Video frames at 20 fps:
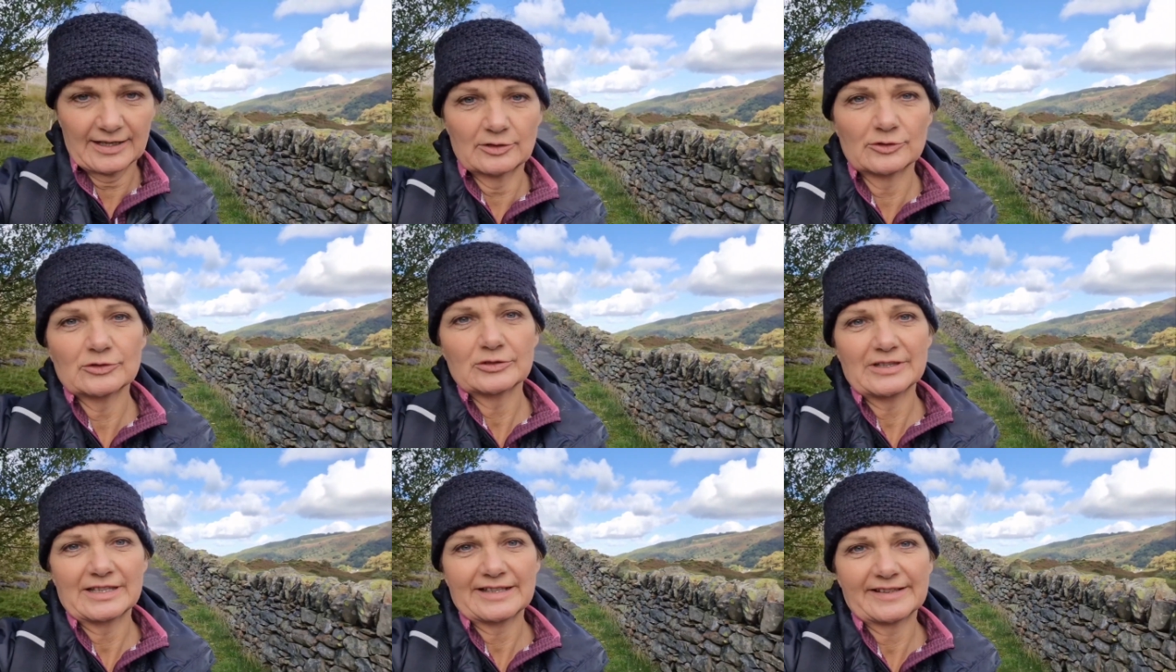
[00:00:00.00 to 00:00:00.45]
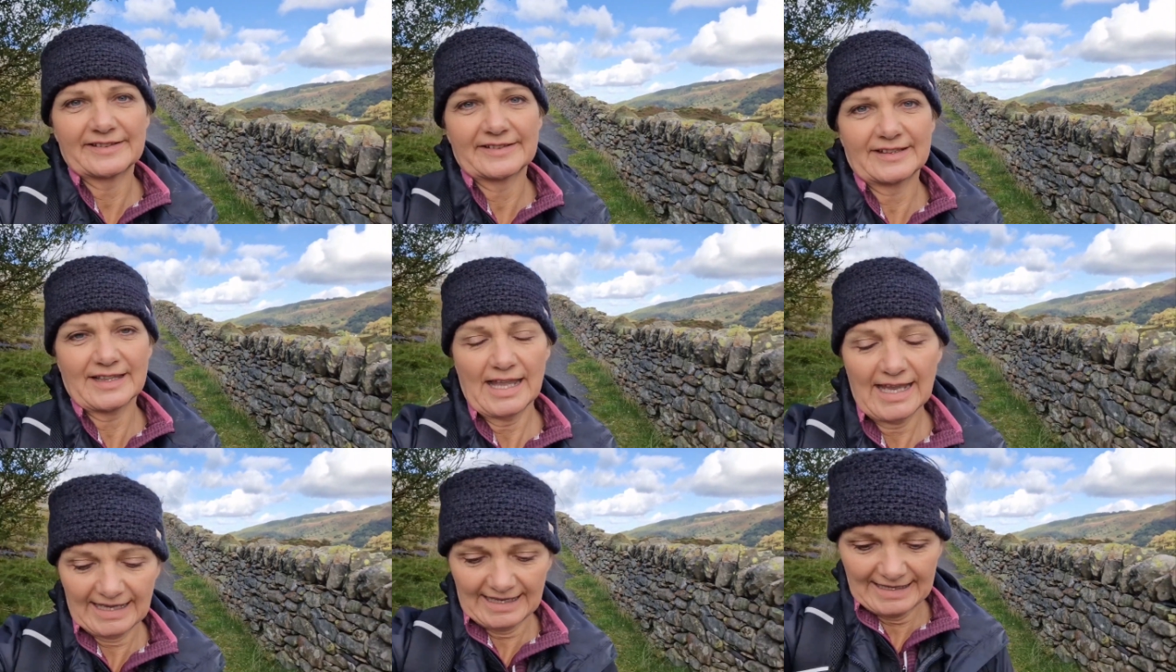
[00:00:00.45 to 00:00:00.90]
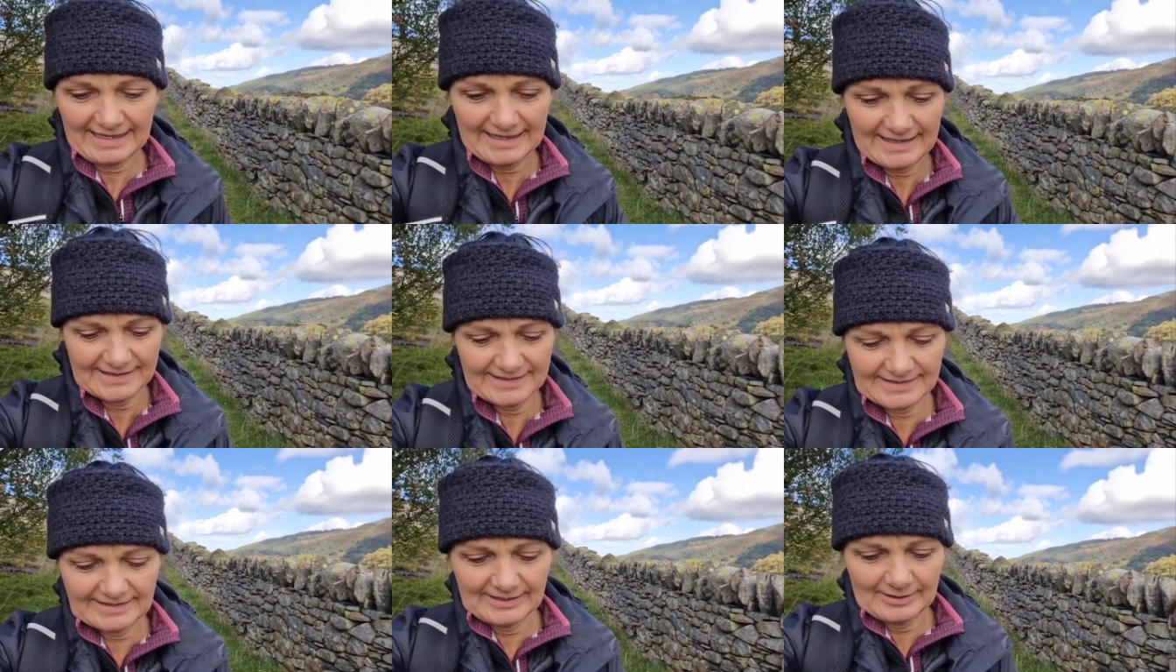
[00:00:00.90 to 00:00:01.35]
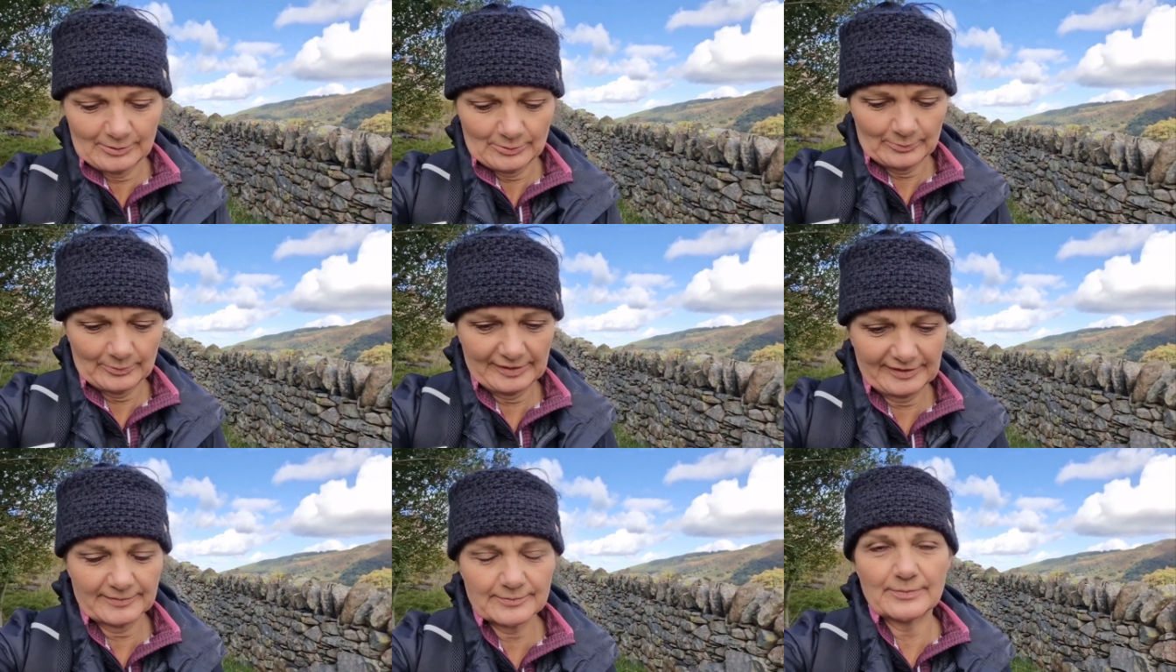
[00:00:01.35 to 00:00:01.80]
and all the slate
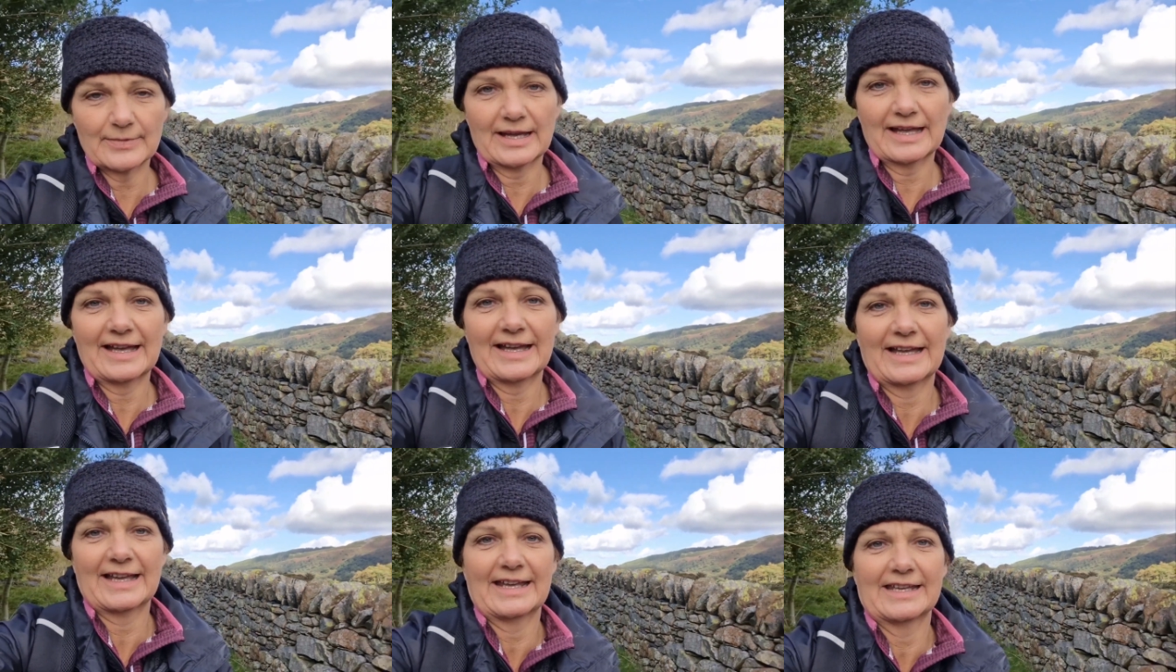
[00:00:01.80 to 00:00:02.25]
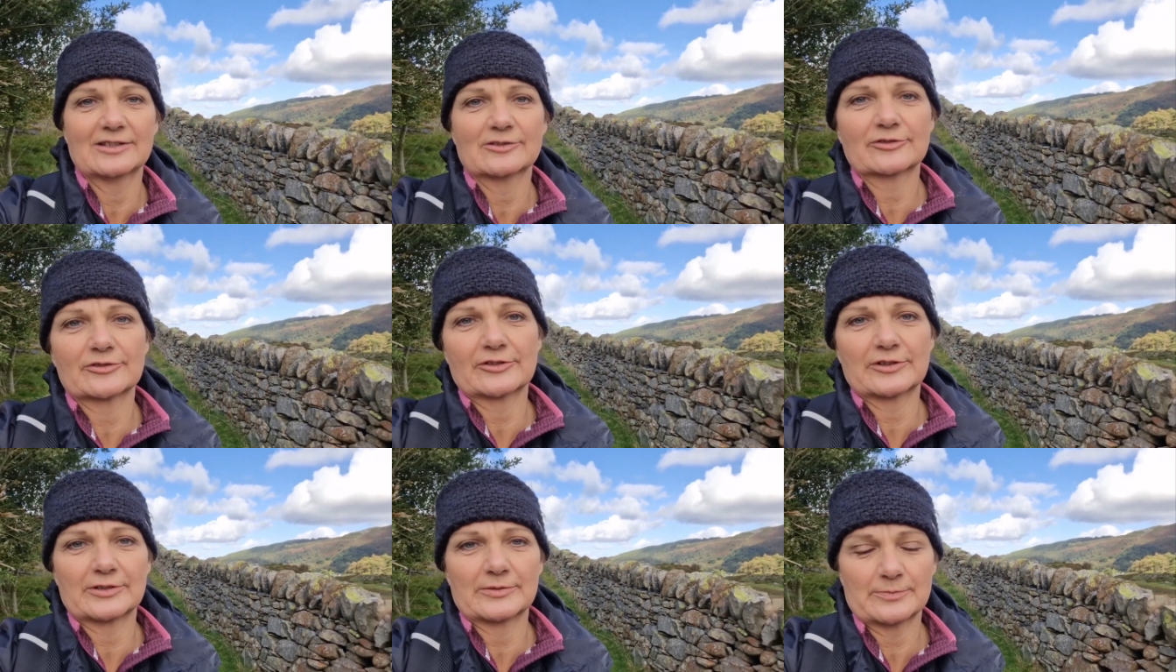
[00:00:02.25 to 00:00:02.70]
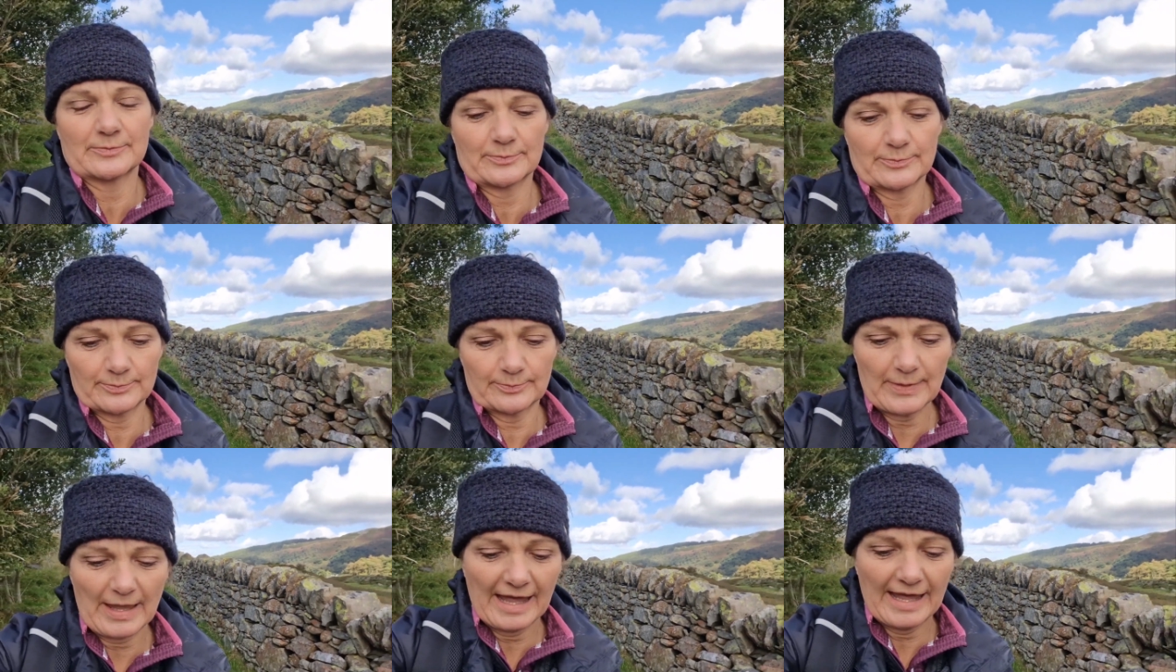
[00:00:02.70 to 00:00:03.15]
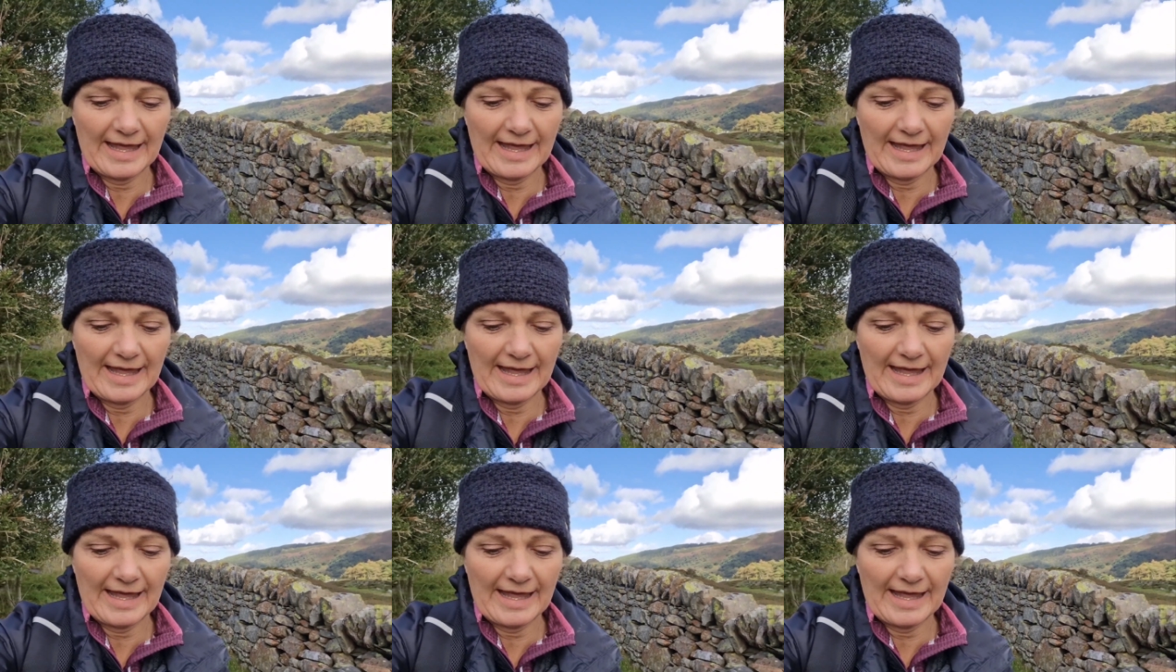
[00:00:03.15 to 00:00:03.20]
was mined from